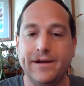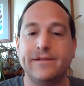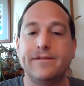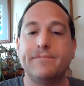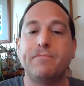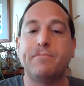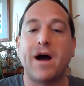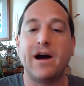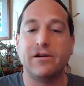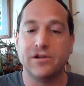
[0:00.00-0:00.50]
It's
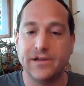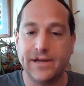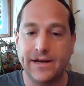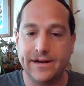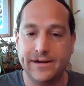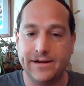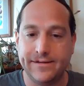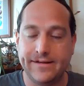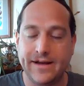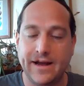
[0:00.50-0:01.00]
partly
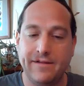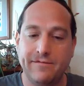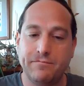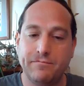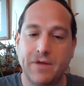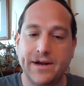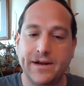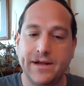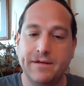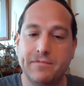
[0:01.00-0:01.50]
to save
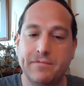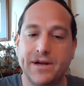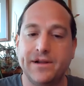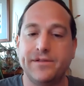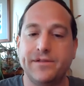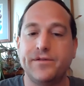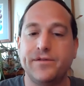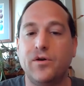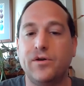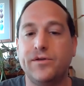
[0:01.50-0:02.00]
money, but
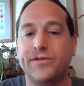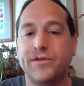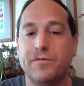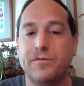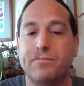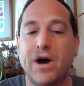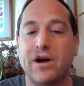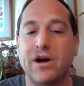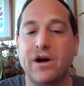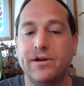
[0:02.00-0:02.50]
it's also
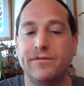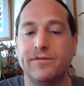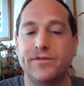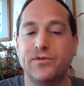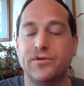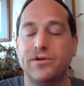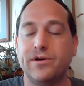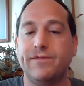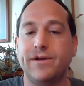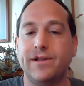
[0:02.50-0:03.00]
part of
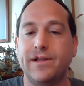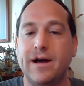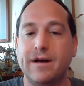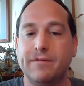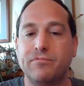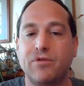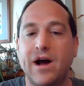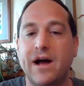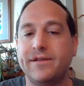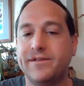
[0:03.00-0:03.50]
sort of a
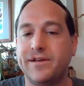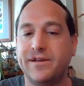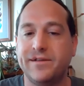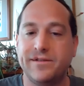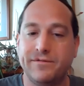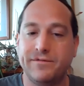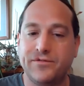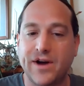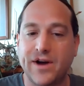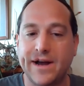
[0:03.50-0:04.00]
long process
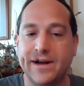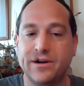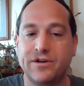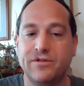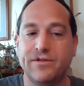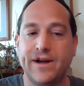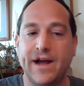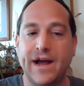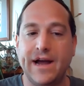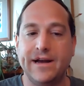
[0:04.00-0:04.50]
of trying to
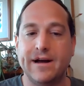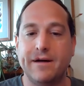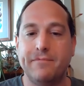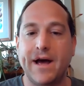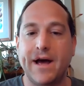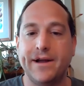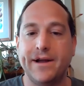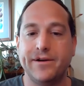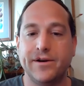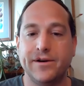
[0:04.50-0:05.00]
create a
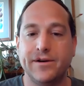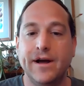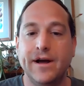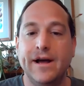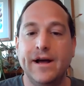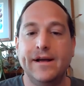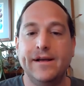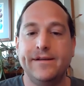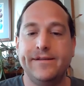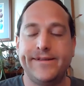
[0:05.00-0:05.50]
better
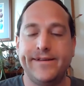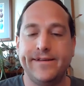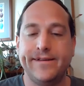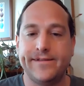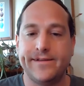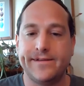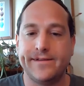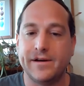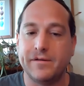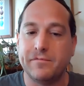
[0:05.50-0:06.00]

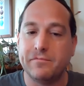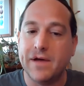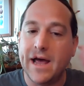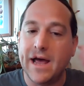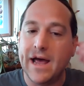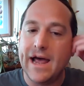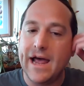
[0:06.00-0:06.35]
system.